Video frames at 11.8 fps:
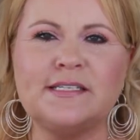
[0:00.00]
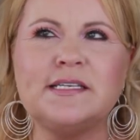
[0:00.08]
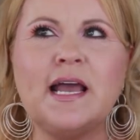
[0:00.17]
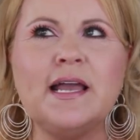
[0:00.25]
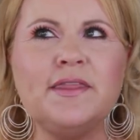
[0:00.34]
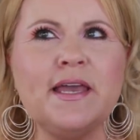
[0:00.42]
And
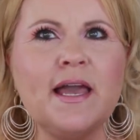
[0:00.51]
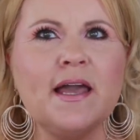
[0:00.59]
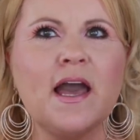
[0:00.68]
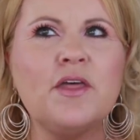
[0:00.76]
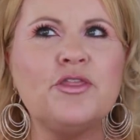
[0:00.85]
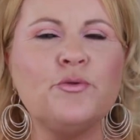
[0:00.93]
I think I
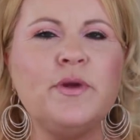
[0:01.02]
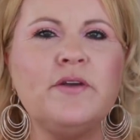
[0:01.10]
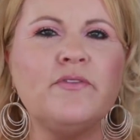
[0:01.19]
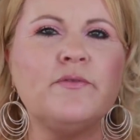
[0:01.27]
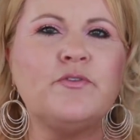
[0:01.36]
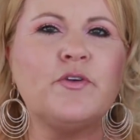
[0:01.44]
got three of
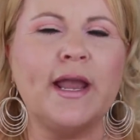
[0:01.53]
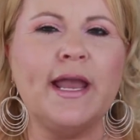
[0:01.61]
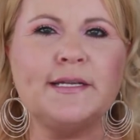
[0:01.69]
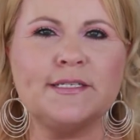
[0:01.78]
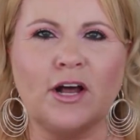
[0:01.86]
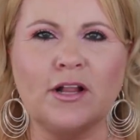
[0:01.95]
them for
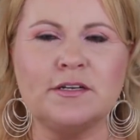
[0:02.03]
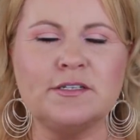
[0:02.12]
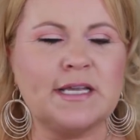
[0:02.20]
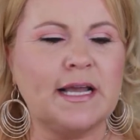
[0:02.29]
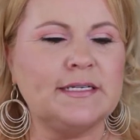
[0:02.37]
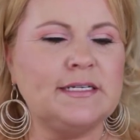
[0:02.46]
eight dollars
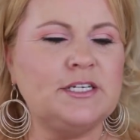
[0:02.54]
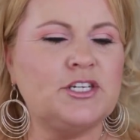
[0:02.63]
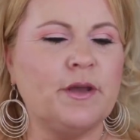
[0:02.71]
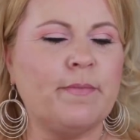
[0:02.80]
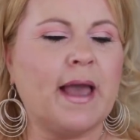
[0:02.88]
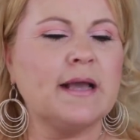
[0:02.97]
at T
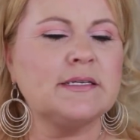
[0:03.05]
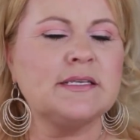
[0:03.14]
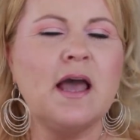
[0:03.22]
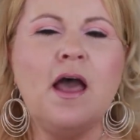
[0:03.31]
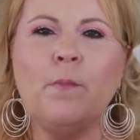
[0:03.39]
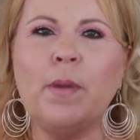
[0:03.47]
J Maxx,
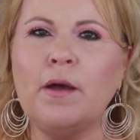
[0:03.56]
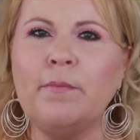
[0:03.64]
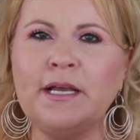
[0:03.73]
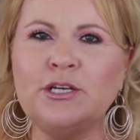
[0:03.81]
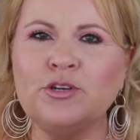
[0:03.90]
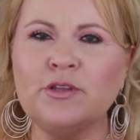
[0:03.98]
but I'll
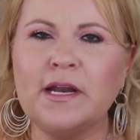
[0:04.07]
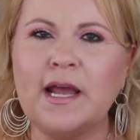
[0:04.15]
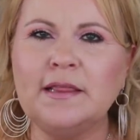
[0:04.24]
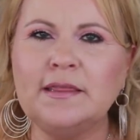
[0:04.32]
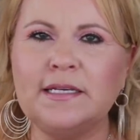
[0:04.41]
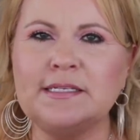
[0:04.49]
make sure that I
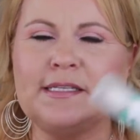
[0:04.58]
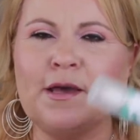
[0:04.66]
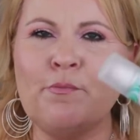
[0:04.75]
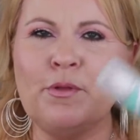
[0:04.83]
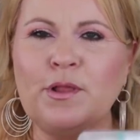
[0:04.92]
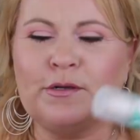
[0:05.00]
list
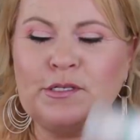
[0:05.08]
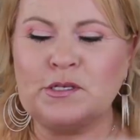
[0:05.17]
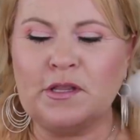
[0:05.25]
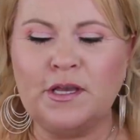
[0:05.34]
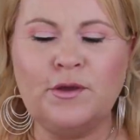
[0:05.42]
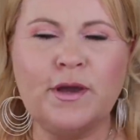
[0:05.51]
them below so
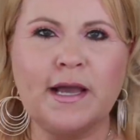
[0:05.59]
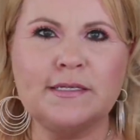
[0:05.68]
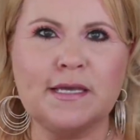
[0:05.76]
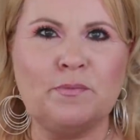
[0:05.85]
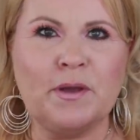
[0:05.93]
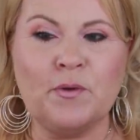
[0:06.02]
that you guys
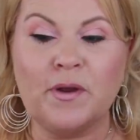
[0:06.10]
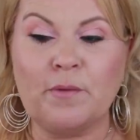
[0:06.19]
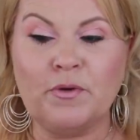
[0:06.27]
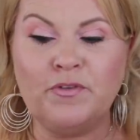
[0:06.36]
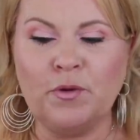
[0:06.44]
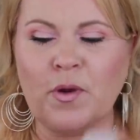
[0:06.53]
can pick one up
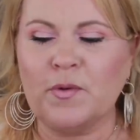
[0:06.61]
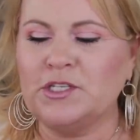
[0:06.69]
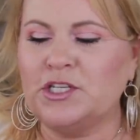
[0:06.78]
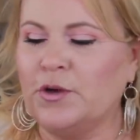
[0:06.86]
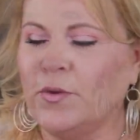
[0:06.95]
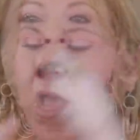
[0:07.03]
if you want one too.